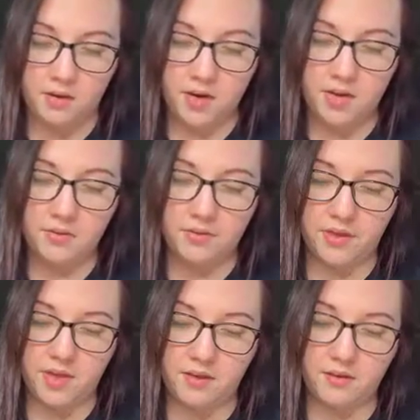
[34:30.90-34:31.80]
I don't
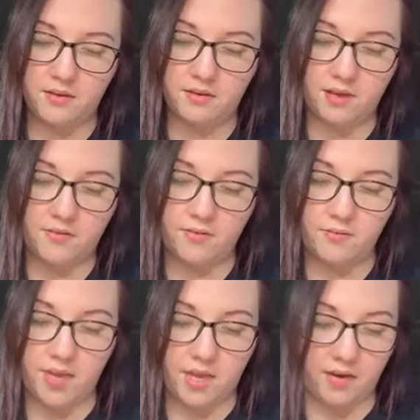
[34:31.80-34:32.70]
think I've been
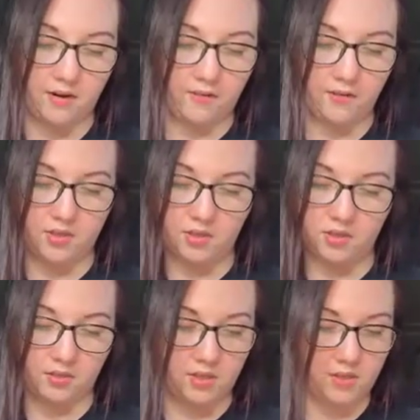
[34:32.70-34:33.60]
paying enough
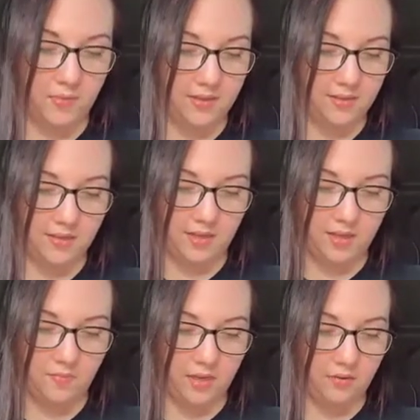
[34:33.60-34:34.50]
attention to this, because I think
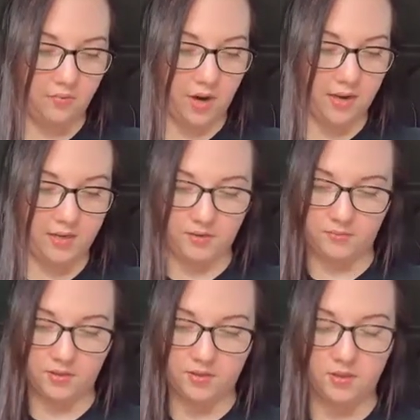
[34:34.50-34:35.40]
I'm like rocking
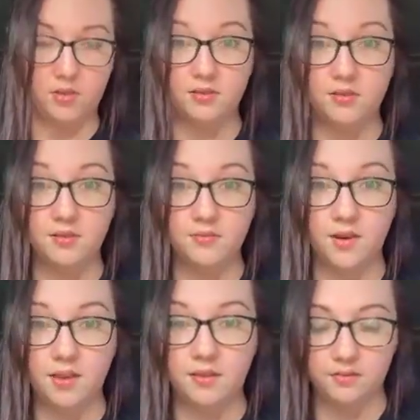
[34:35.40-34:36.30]
different stitches. It's
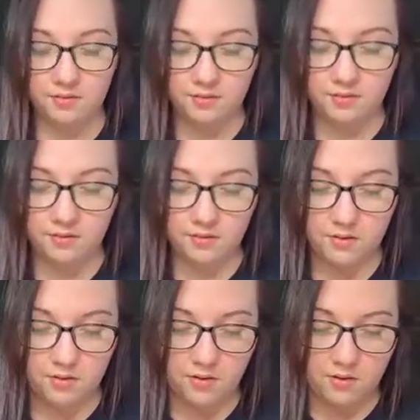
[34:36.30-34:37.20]
fine though.
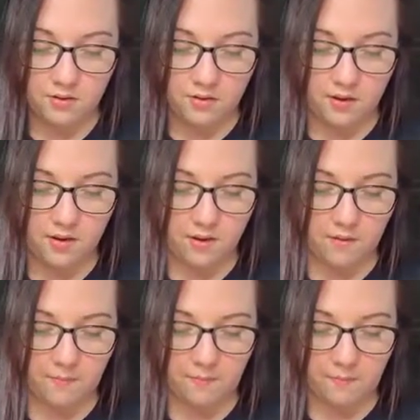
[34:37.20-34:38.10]

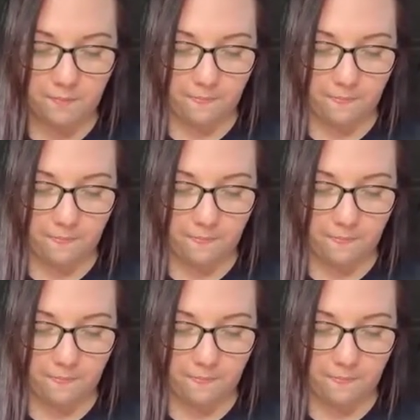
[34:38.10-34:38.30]
I